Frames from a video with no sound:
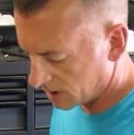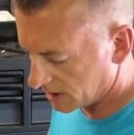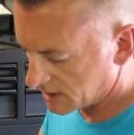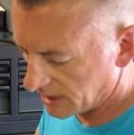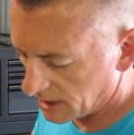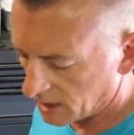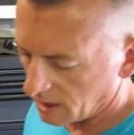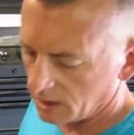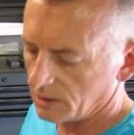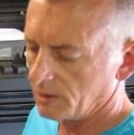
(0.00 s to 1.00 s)
Let's take a
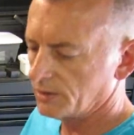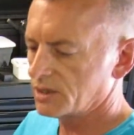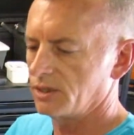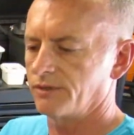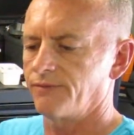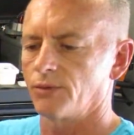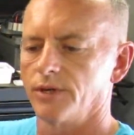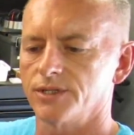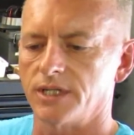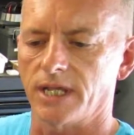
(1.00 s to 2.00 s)
close look for a
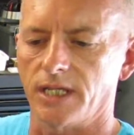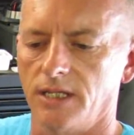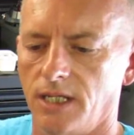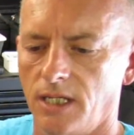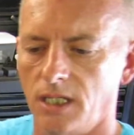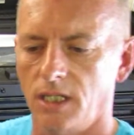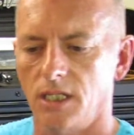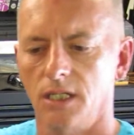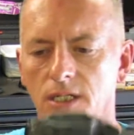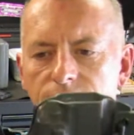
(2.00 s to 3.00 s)
second.
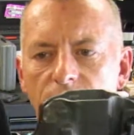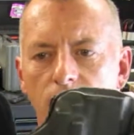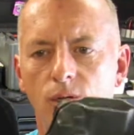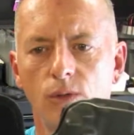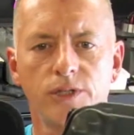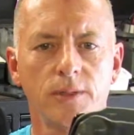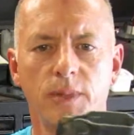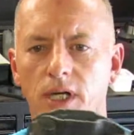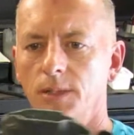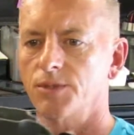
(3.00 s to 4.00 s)
And if I hold them
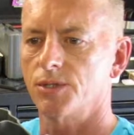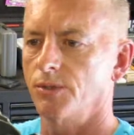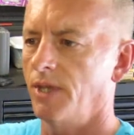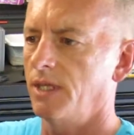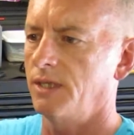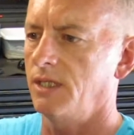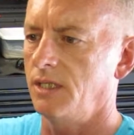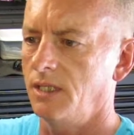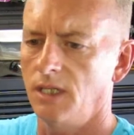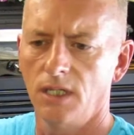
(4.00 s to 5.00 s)
up so that
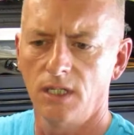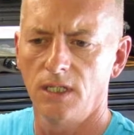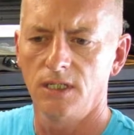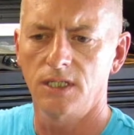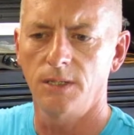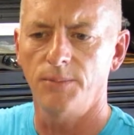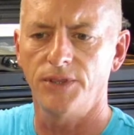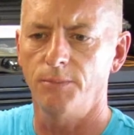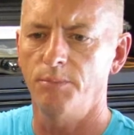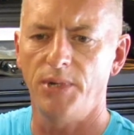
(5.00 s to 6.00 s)
the tip of
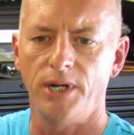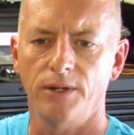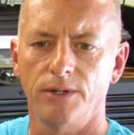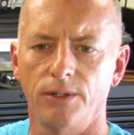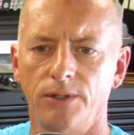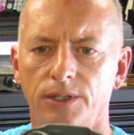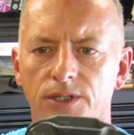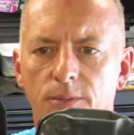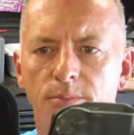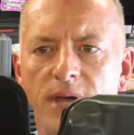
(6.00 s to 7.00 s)
the barrel
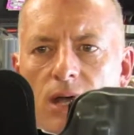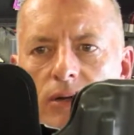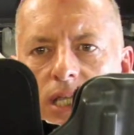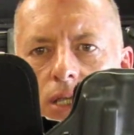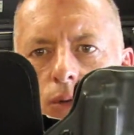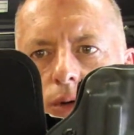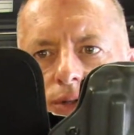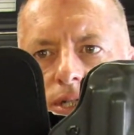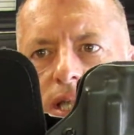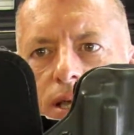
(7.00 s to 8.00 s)
is about equal,
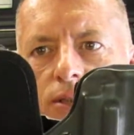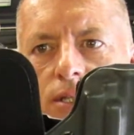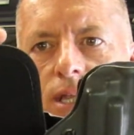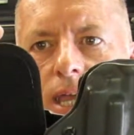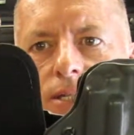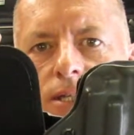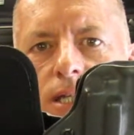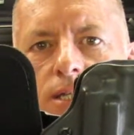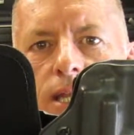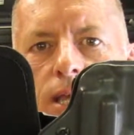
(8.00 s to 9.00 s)
see how this guy
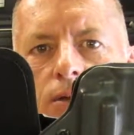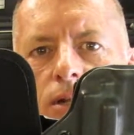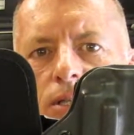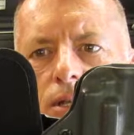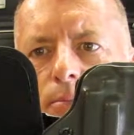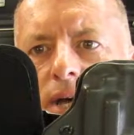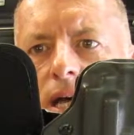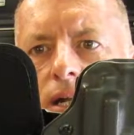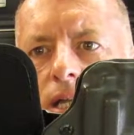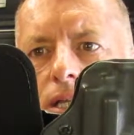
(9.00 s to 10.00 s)
sticks down? It's
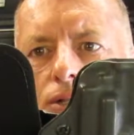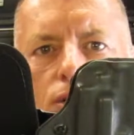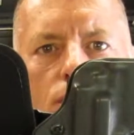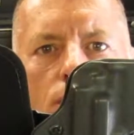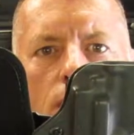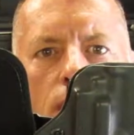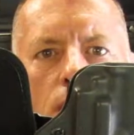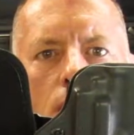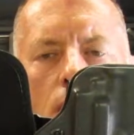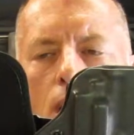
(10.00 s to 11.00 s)
about 1 inch,
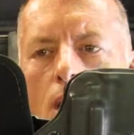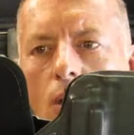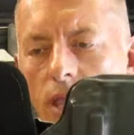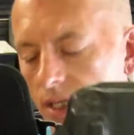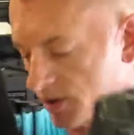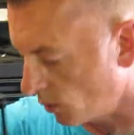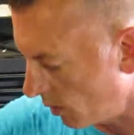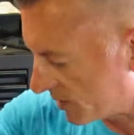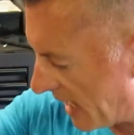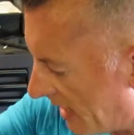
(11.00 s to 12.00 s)
right? Okay, so what
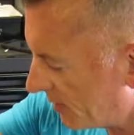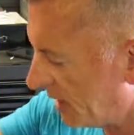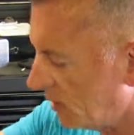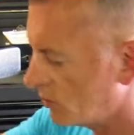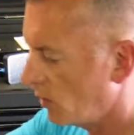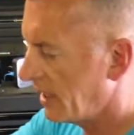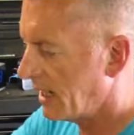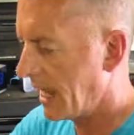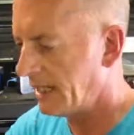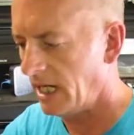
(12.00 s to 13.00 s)
was happening is when
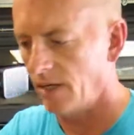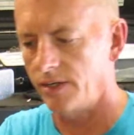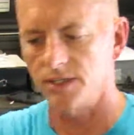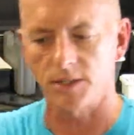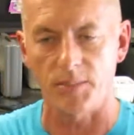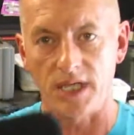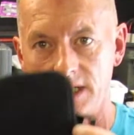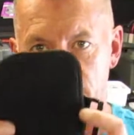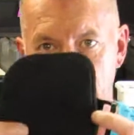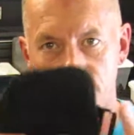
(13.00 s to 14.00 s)
I carry this
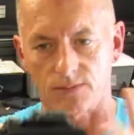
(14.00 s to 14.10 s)
appendix,